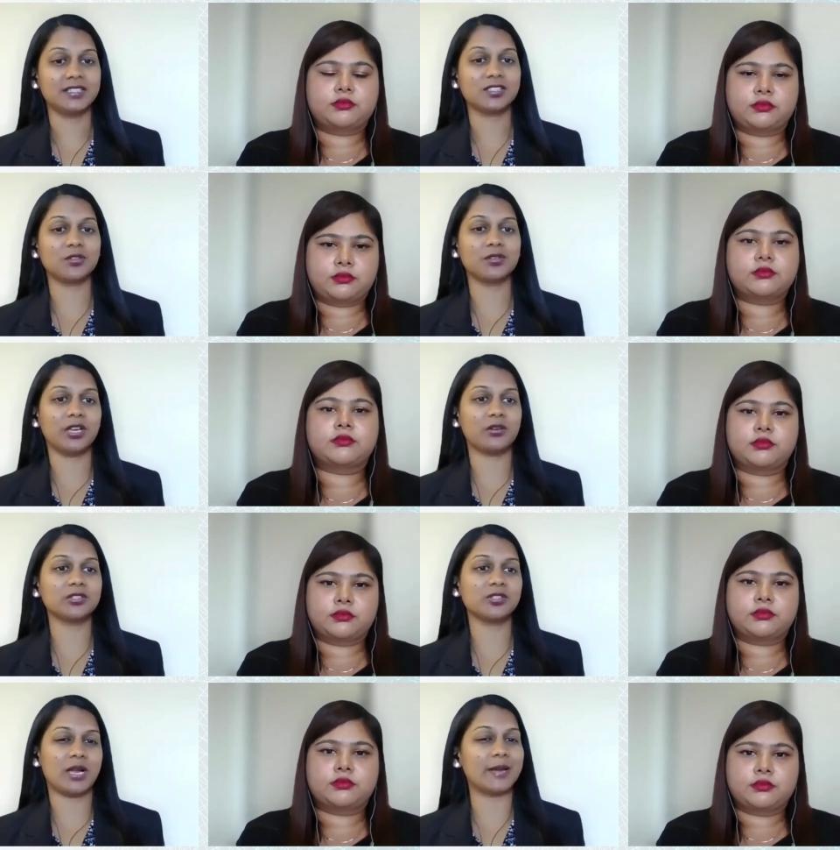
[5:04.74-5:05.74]
Speaker 1: So they
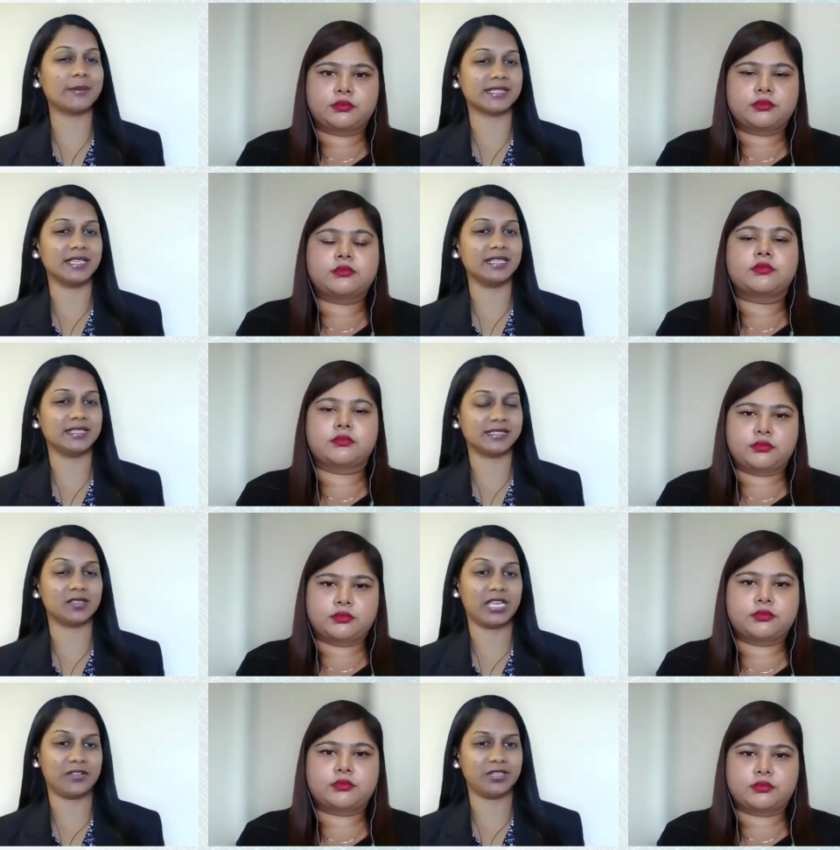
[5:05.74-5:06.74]
also are upskilling the
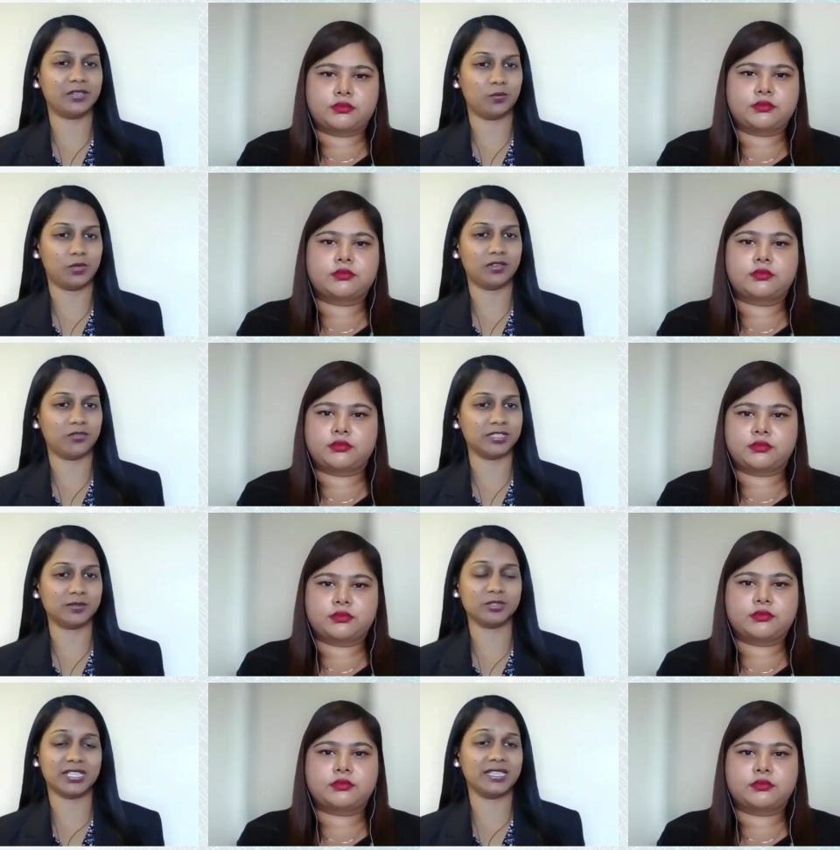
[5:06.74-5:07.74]
South African workforce,
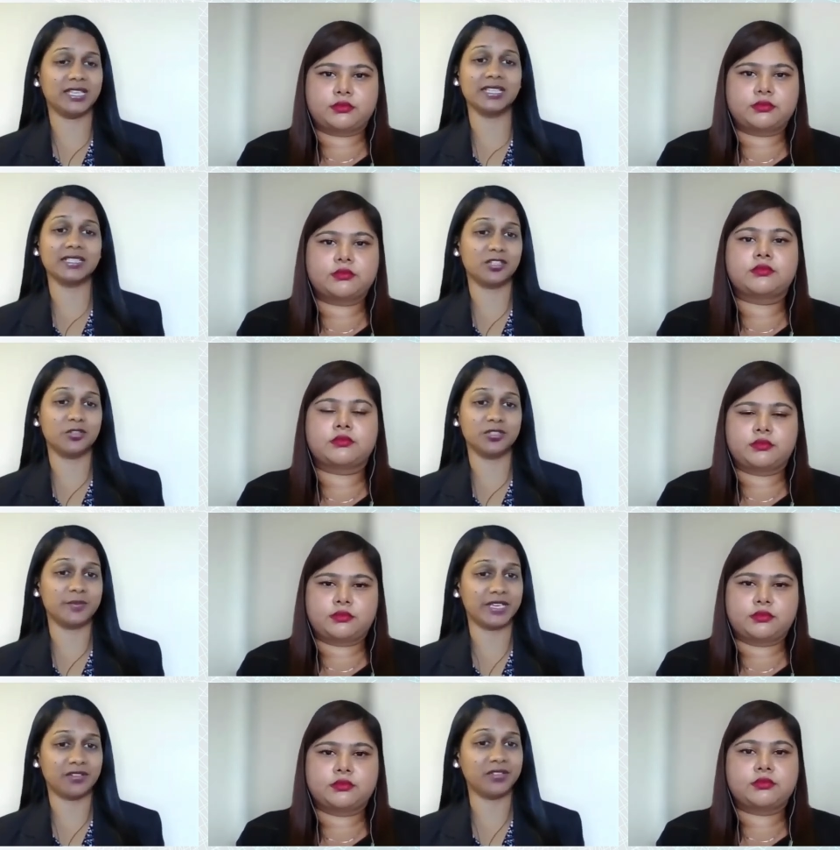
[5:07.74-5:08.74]
which I think is a
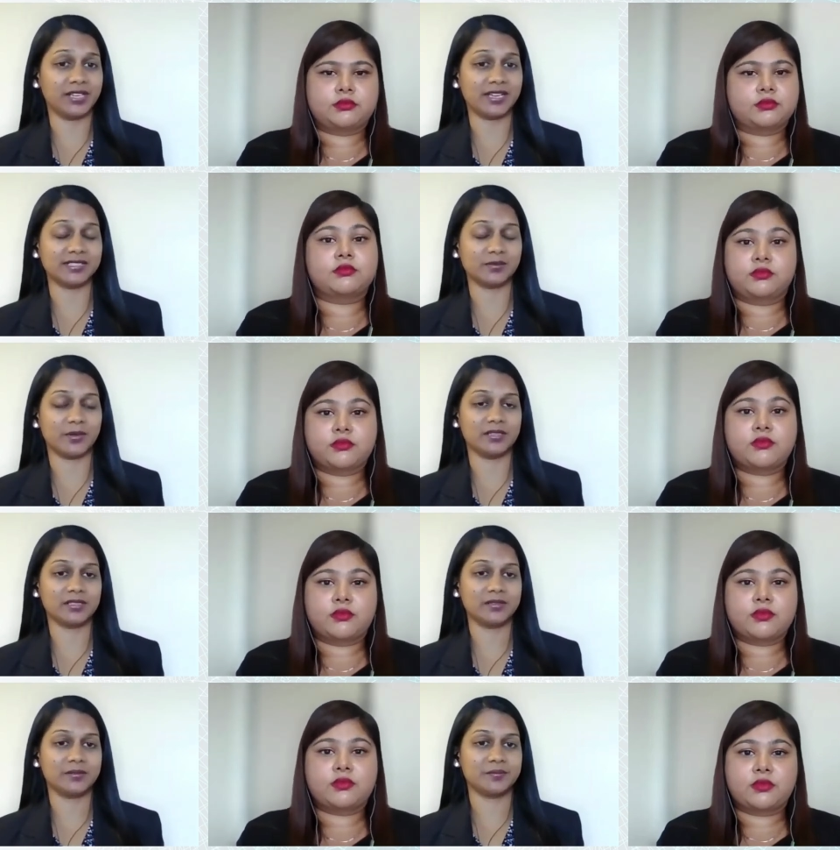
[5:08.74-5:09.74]
huge benefit as
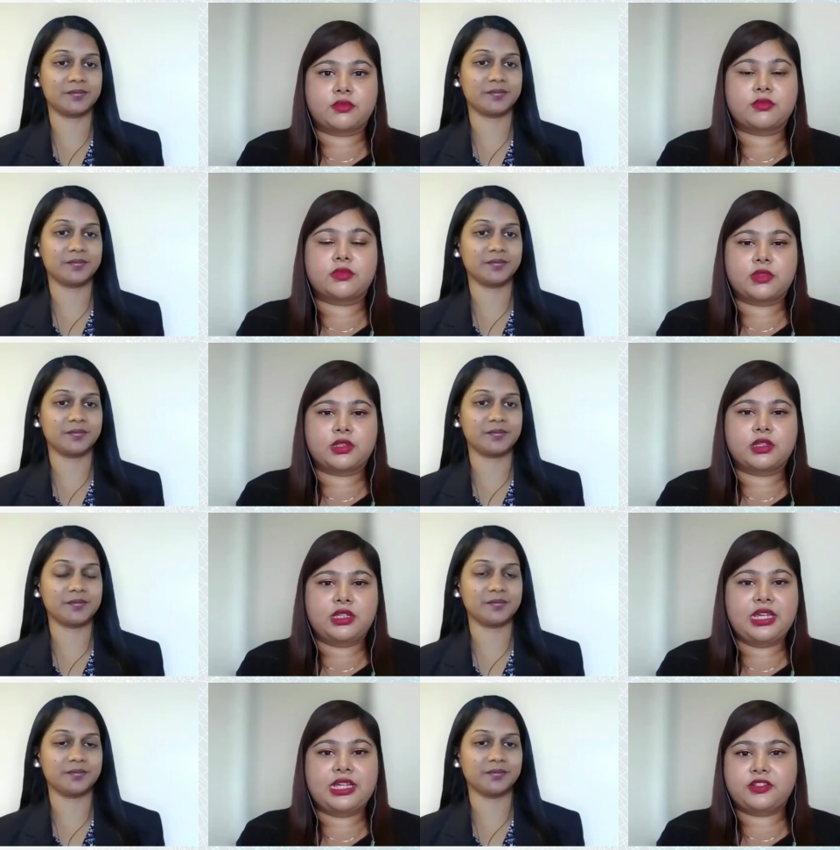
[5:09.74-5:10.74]
well.
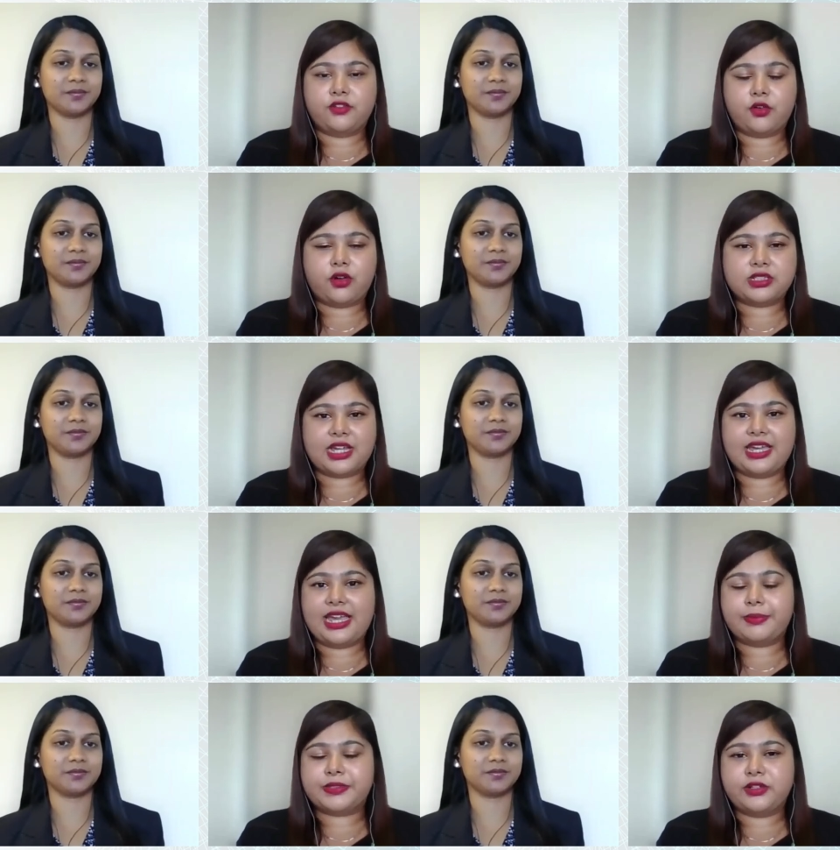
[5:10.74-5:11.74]
Speaker 2: Yes, of course. I
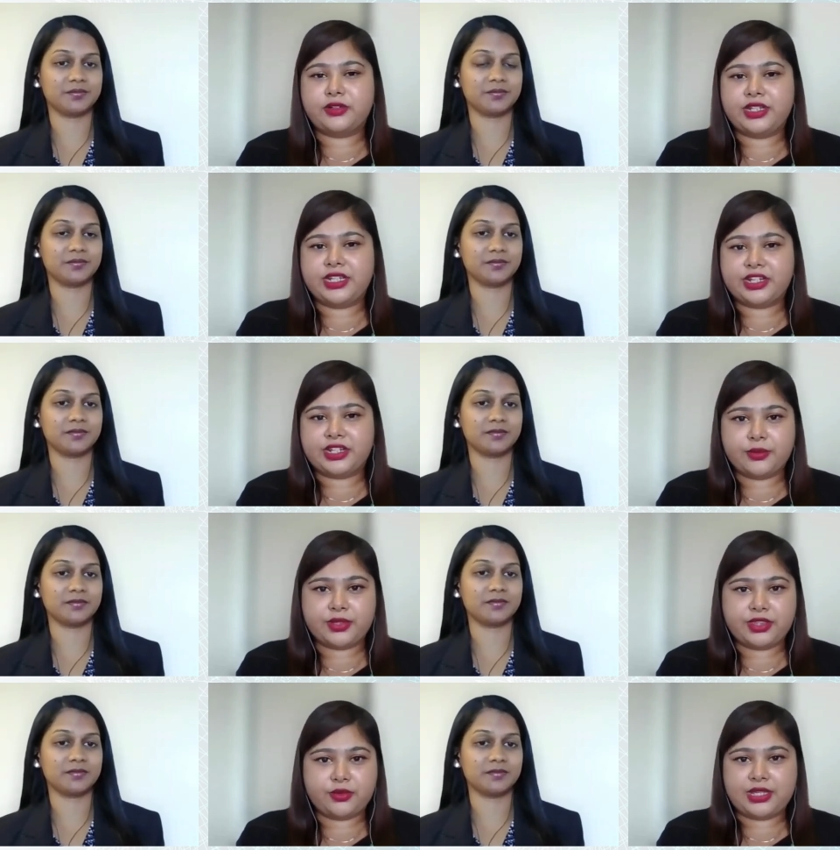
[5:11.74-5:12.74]
absolutely agree
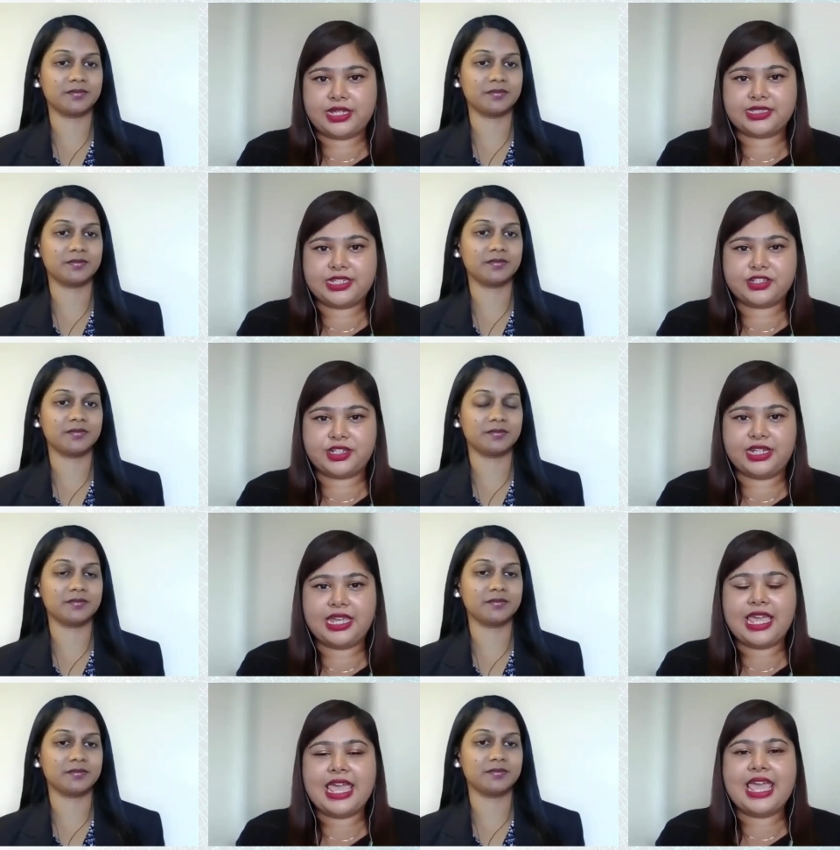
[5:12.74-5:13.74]
with you there, Seshni.
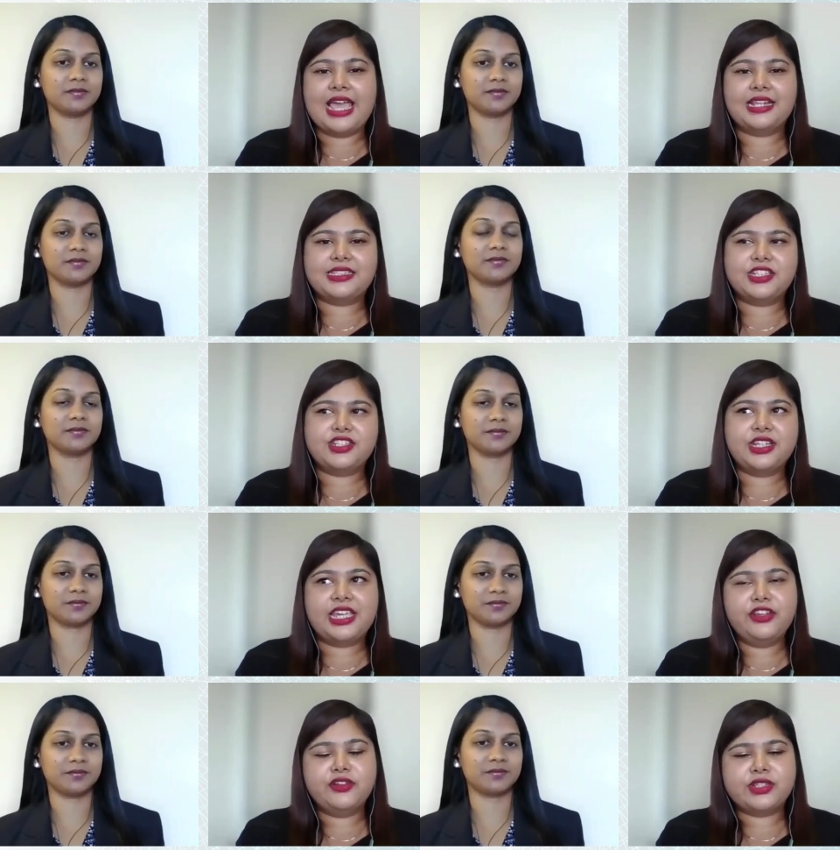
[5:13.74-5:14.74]
And Seshni,
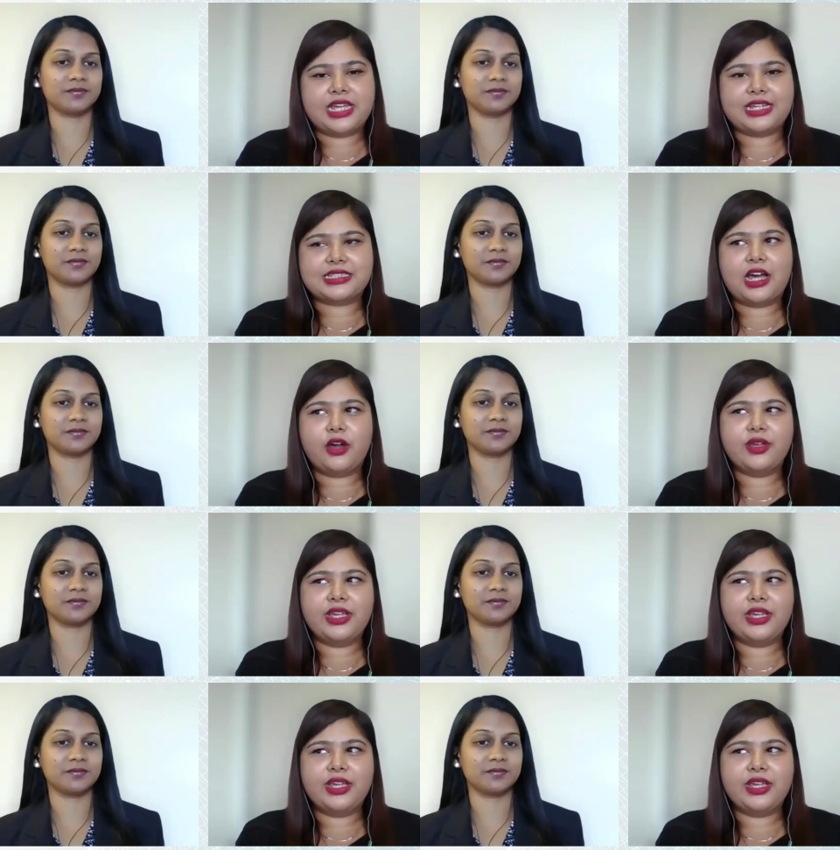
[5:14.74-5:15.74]
can you tell us how
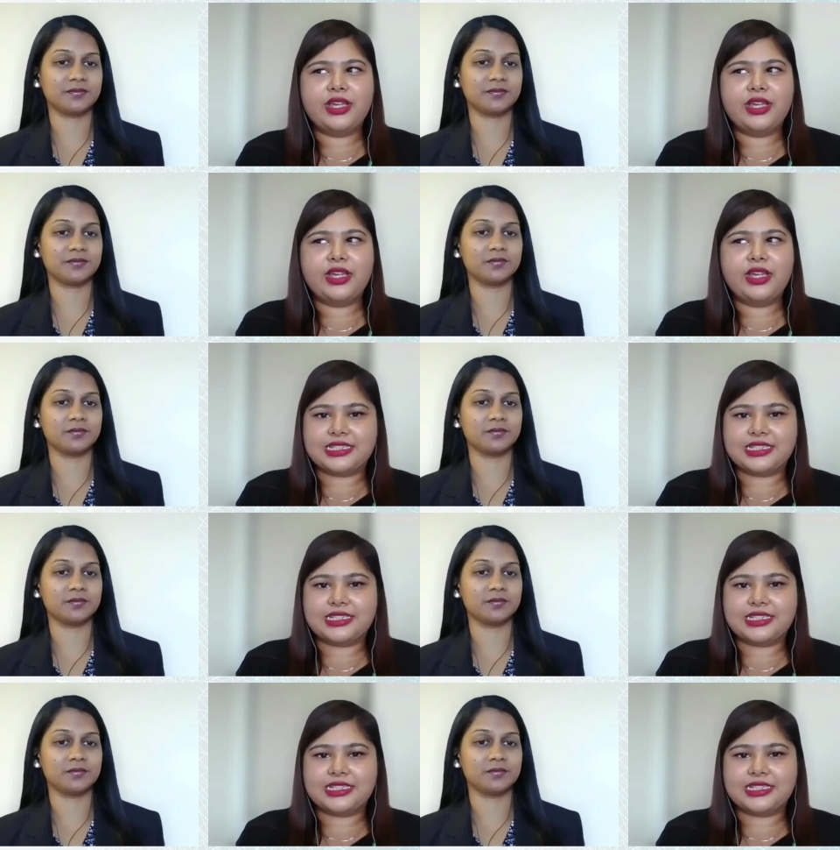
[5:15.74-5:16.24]
can SEESA